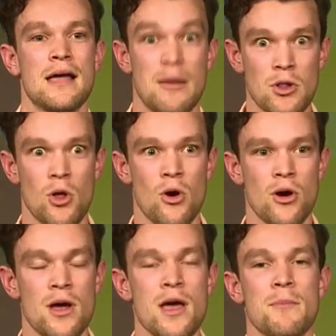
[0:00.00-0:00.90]
Come along.
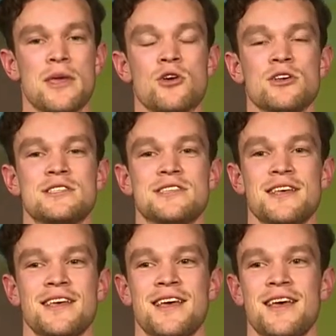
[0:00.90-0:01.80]
Because
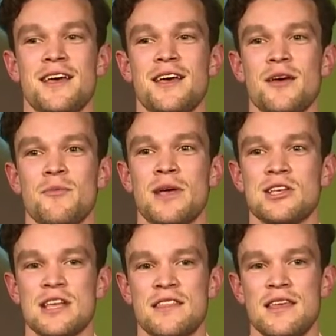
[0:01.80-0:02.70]

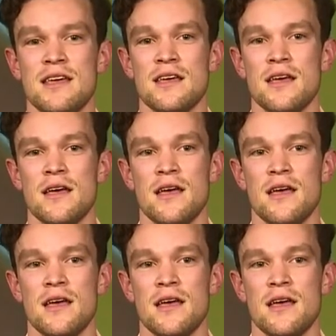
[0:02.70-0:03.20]
I think